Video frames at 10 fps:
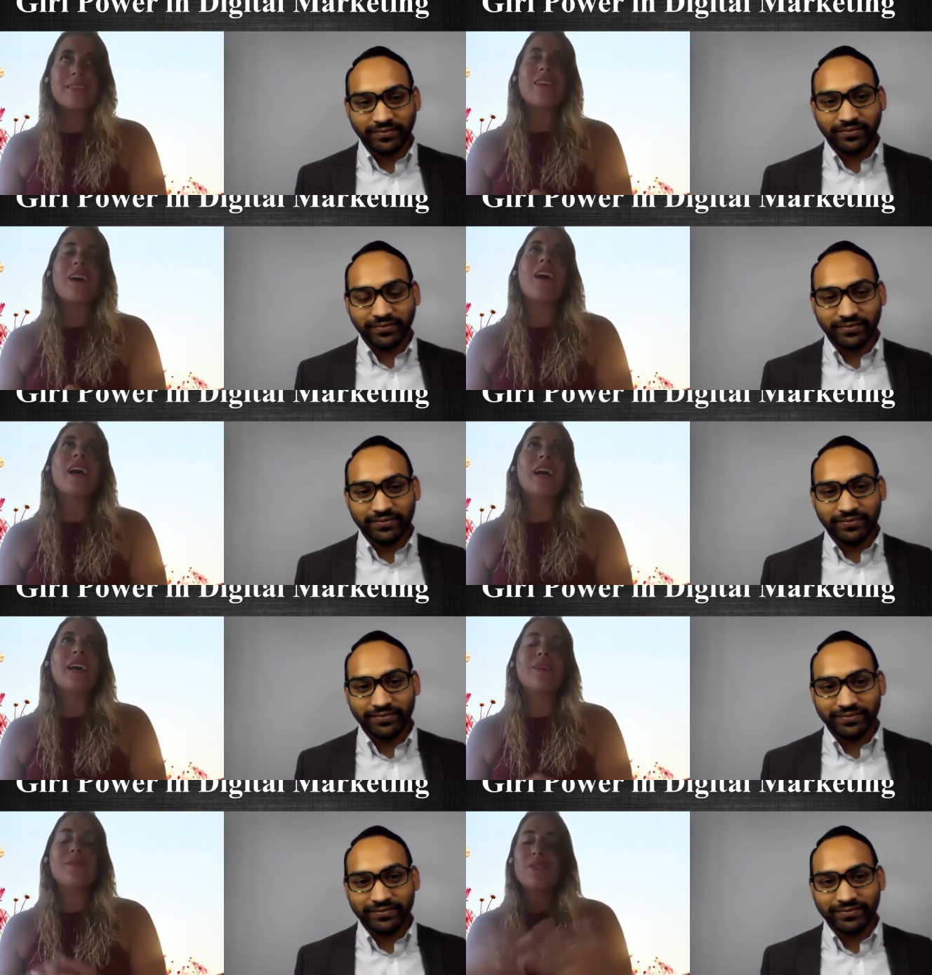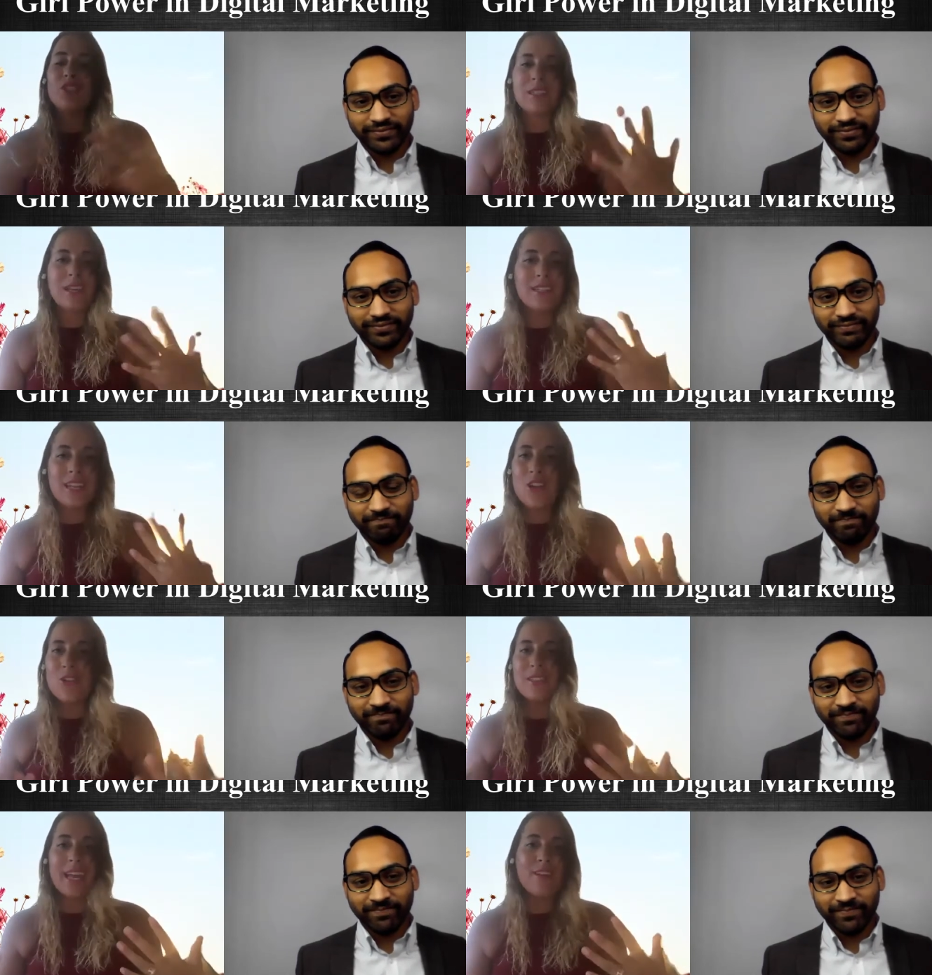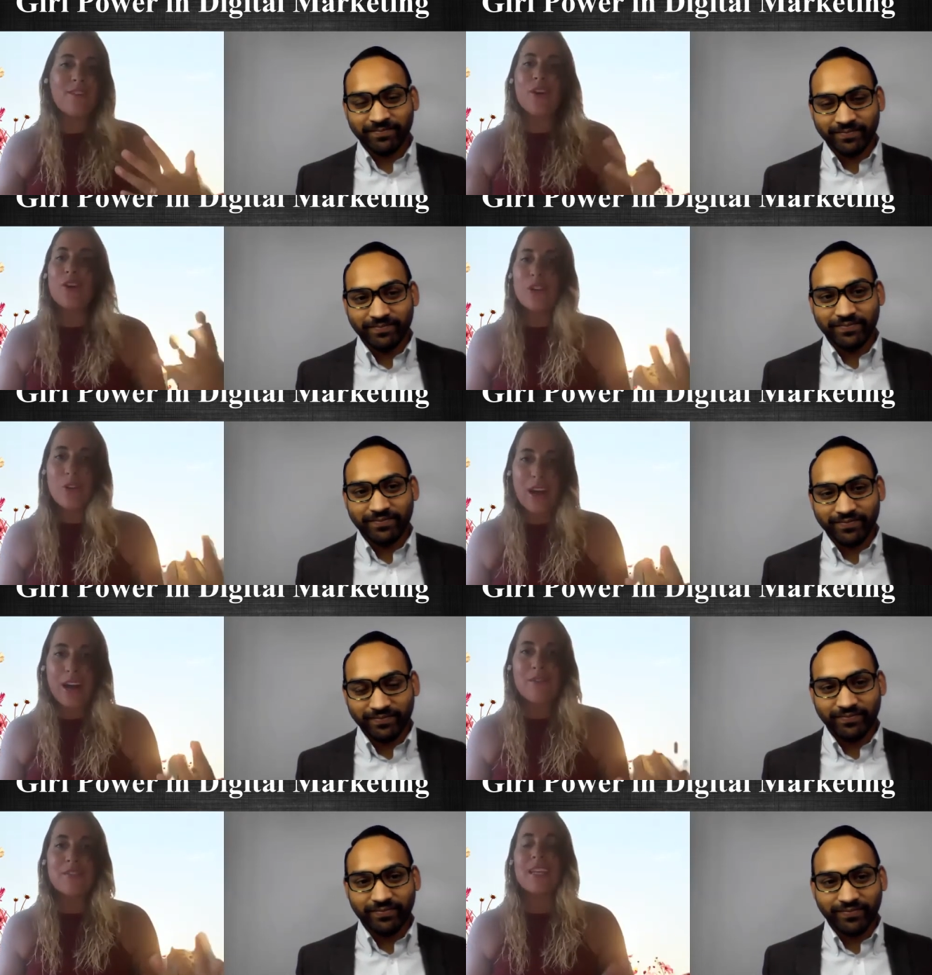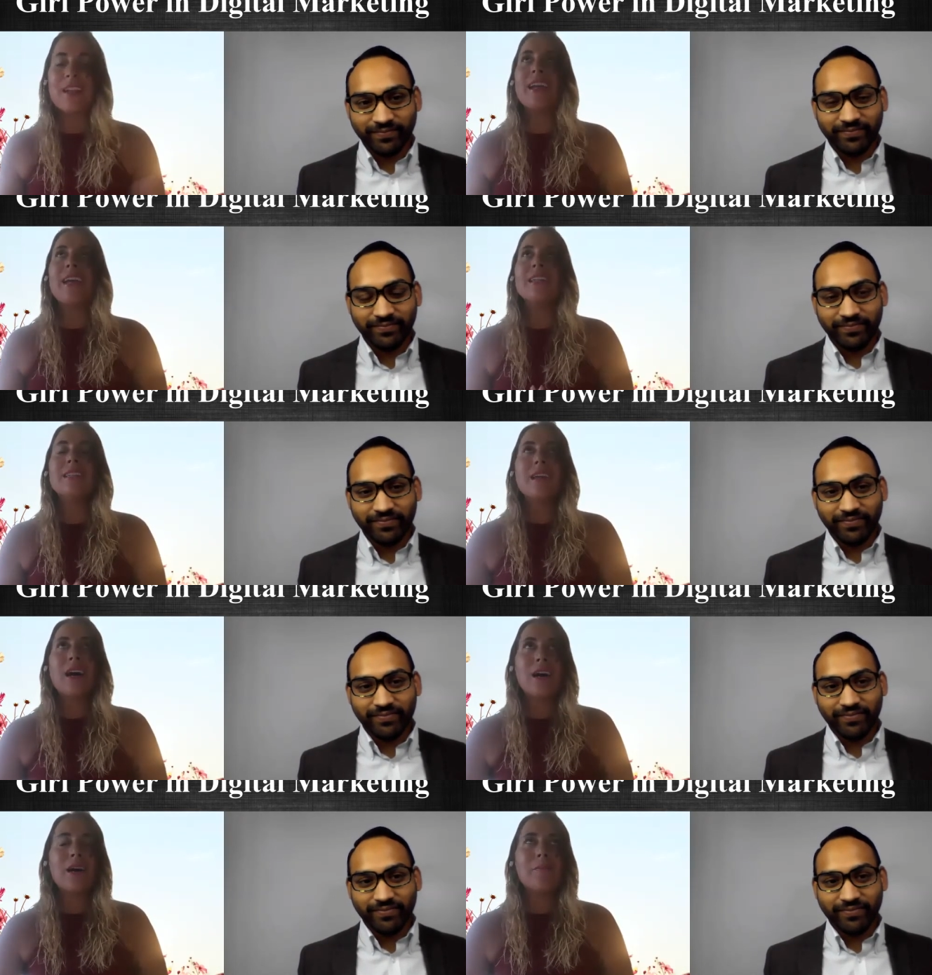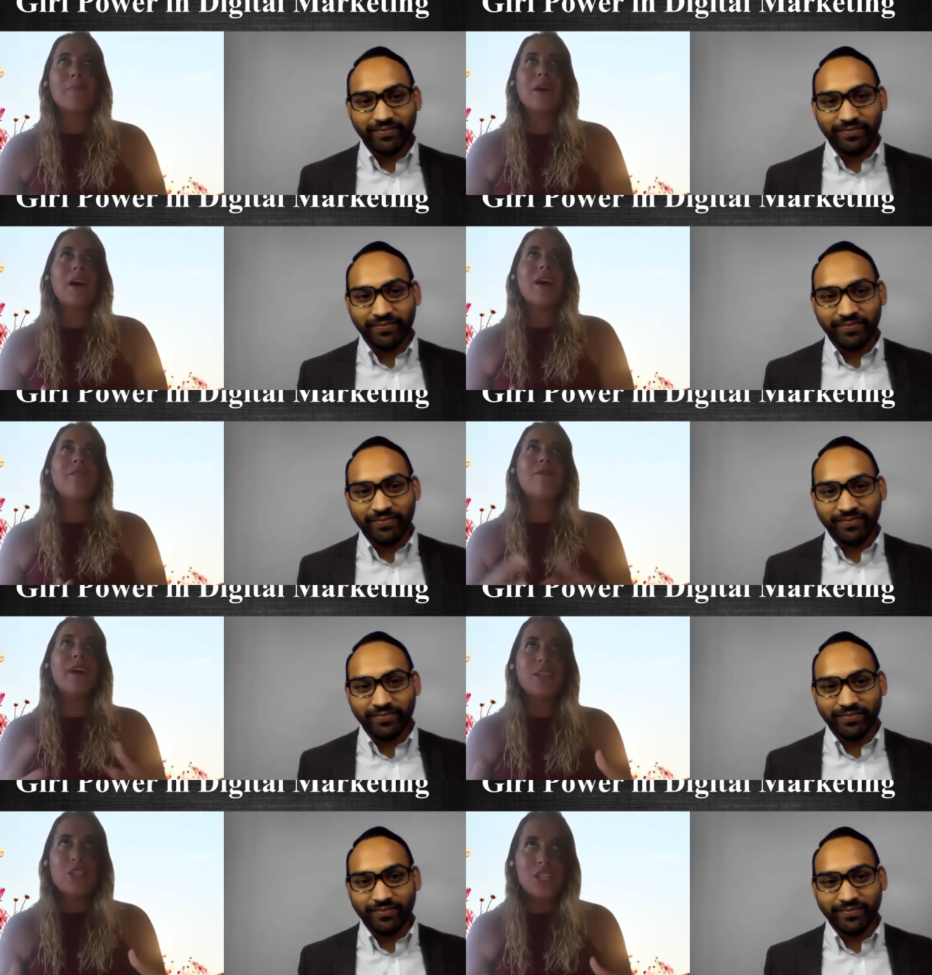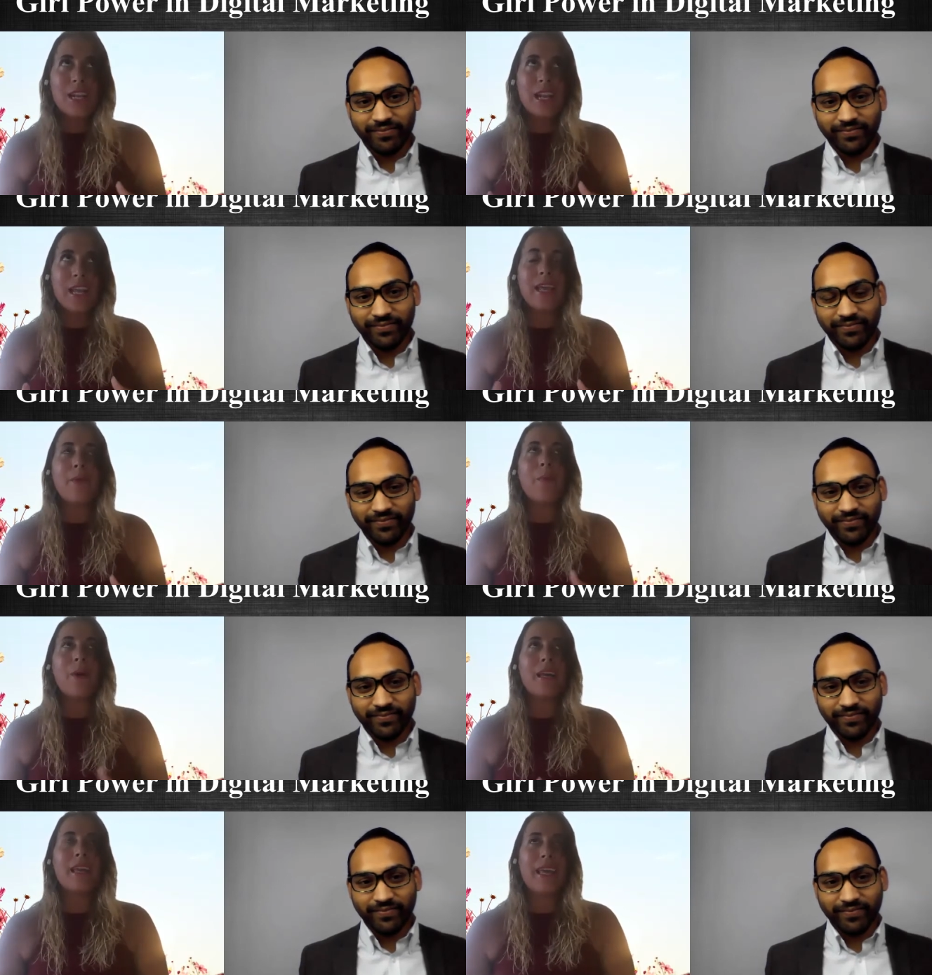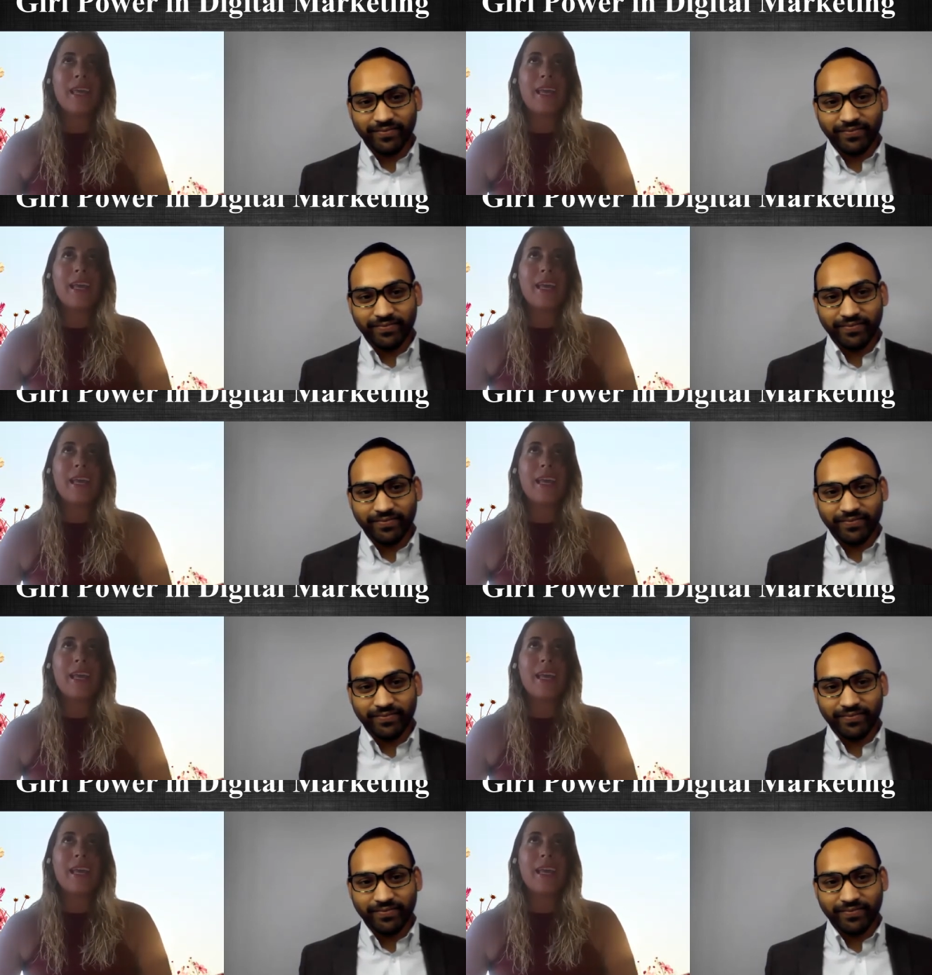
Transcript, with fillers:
Speaker 1: I just continued to take photographs and I ended up eventually working.